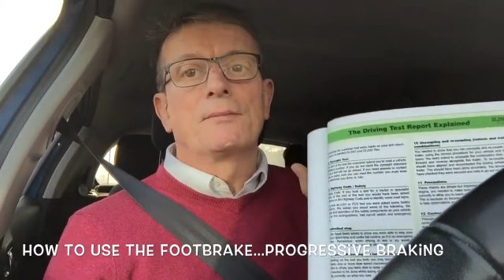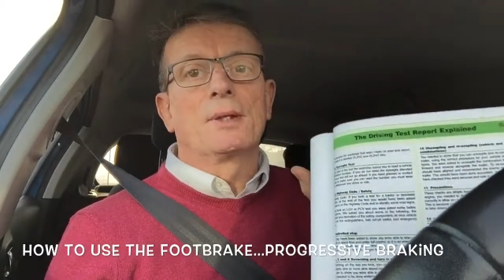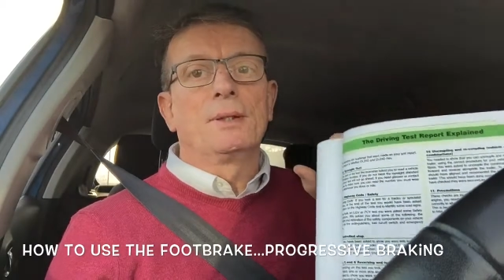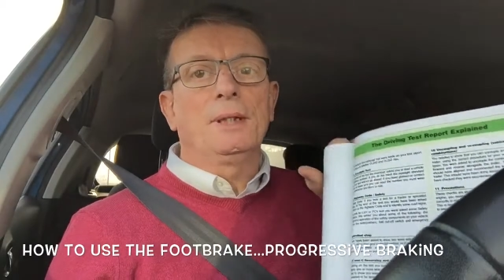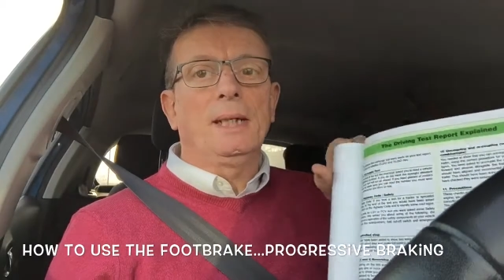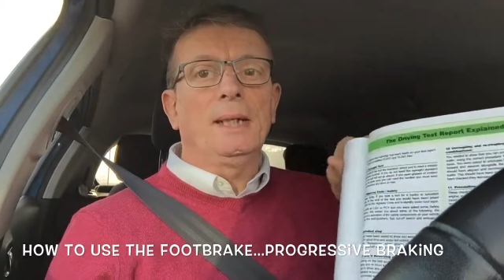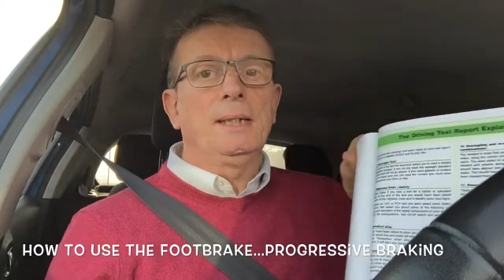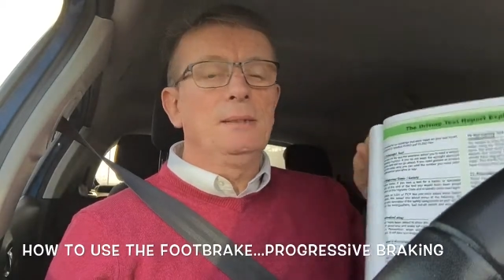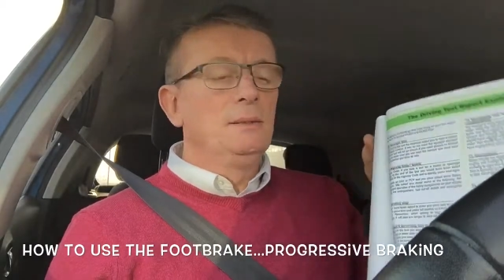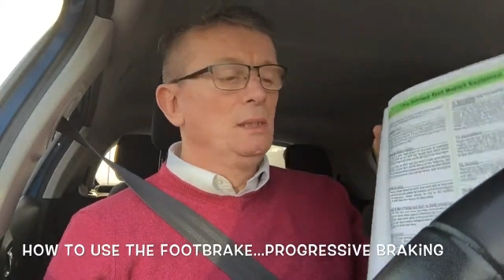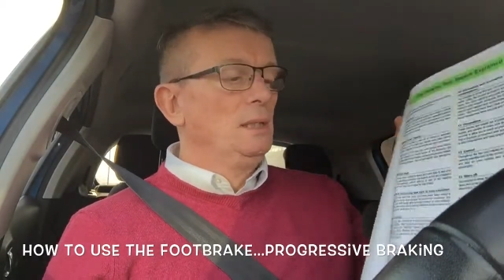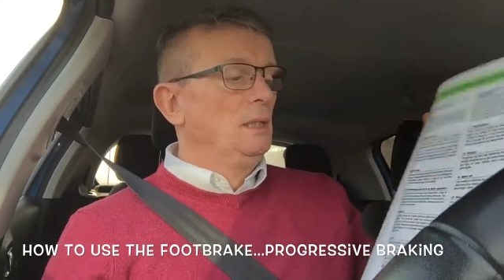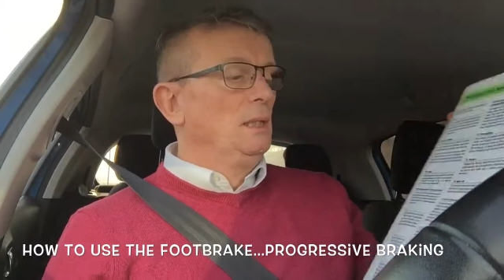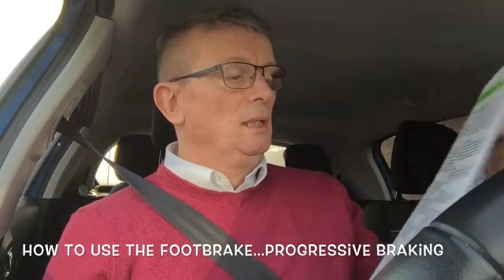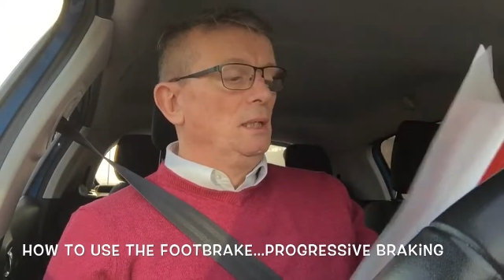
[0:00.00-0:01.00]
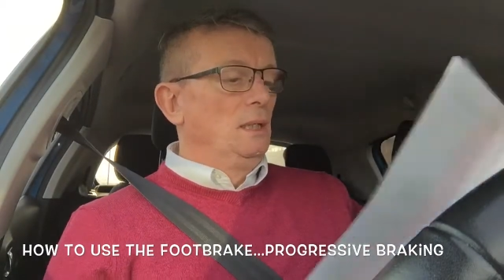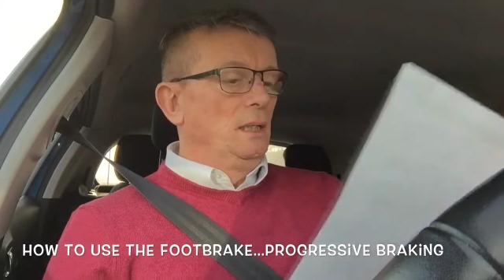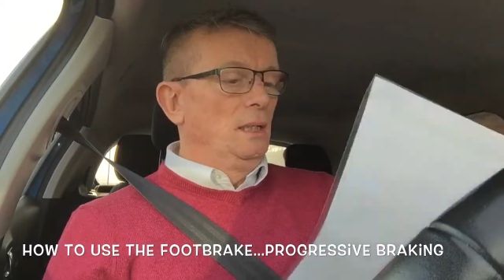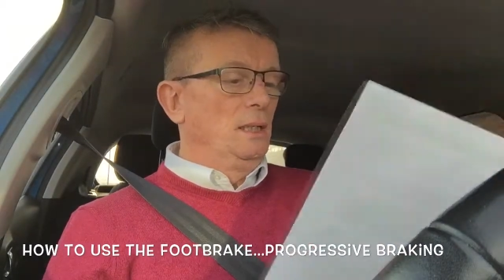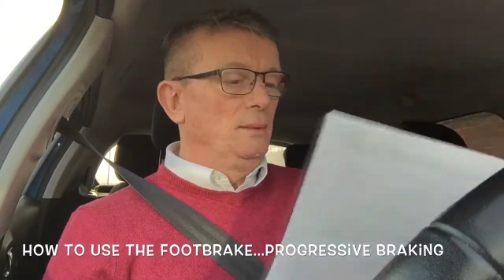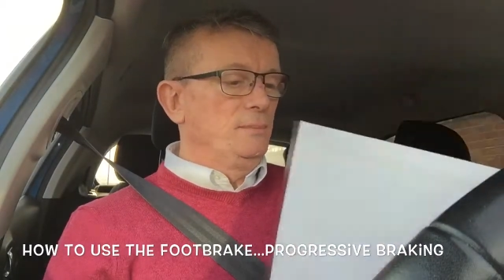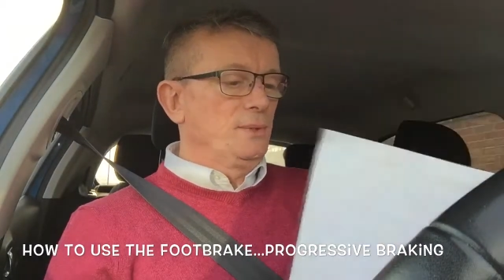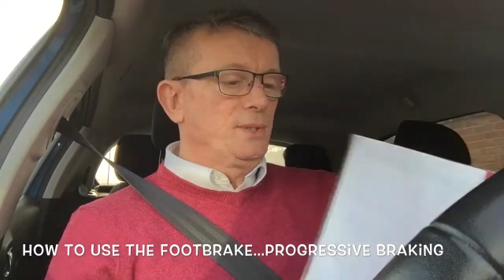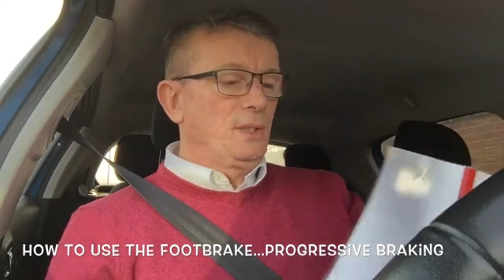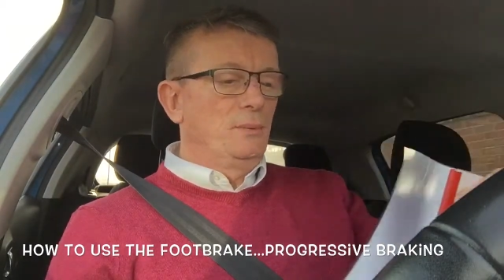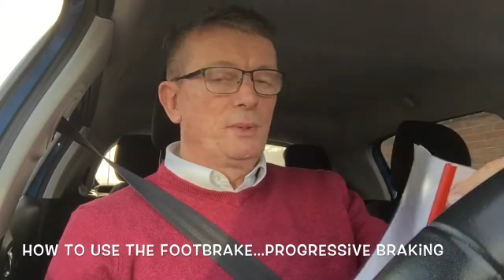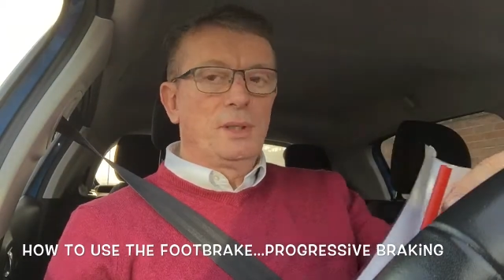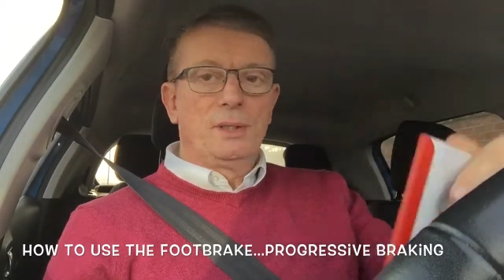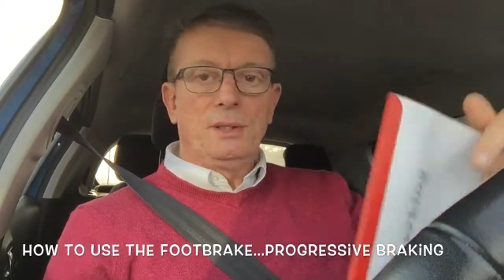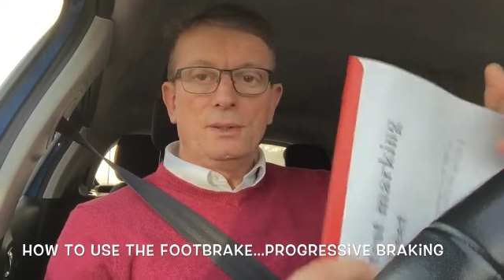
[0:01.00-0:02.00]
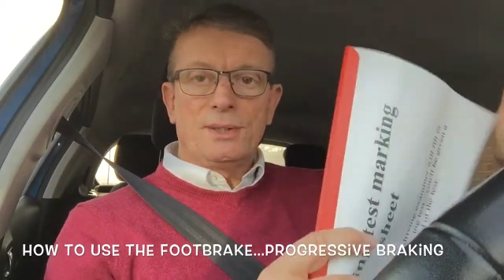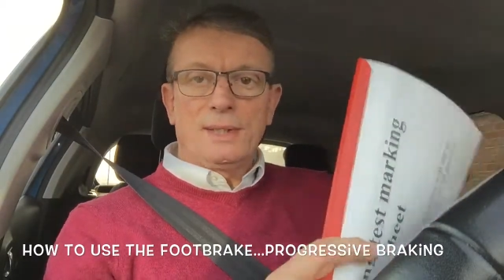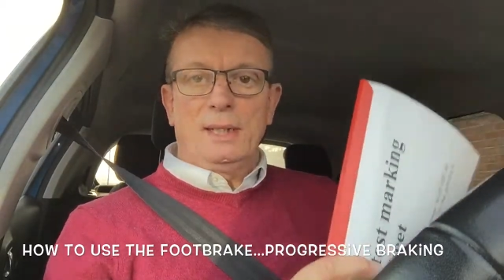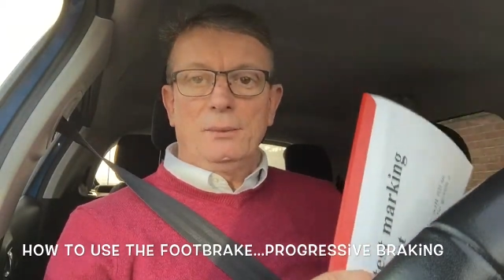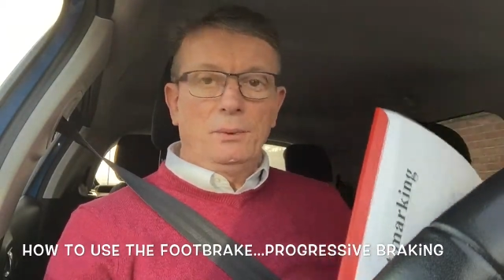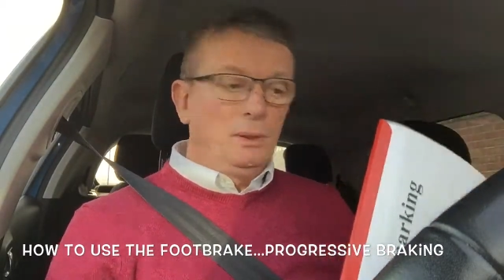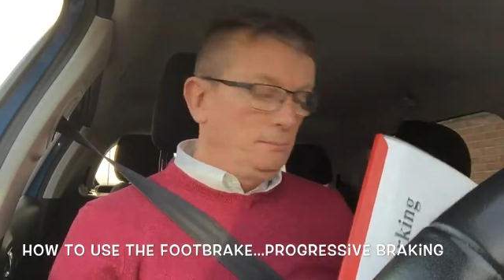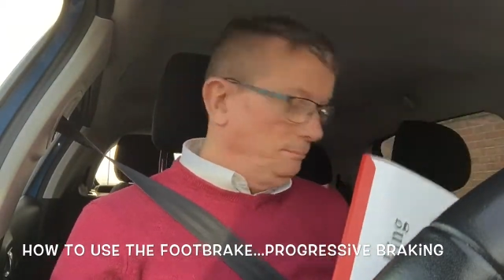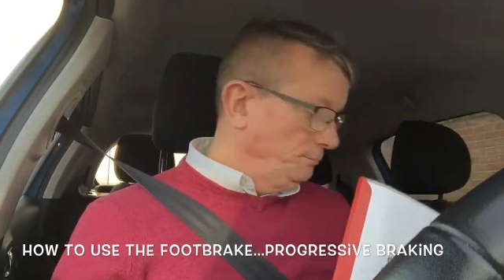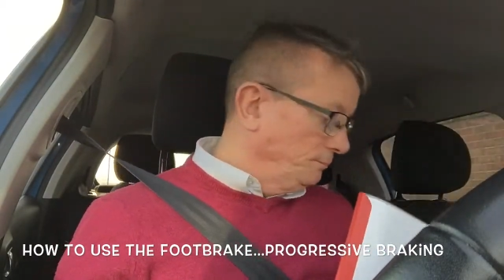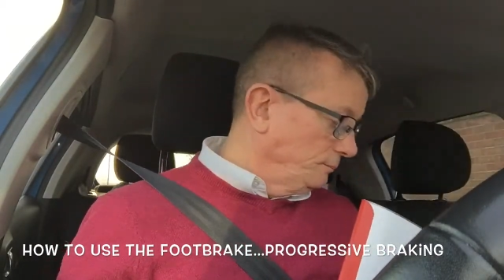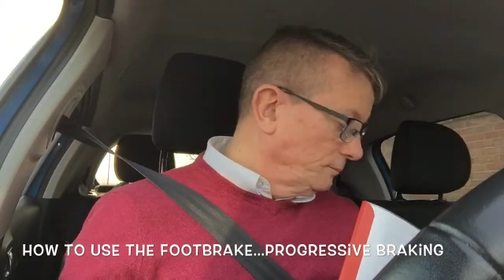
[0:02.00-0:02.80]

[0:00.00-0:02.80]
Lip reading: Okay, so we're going to use that one,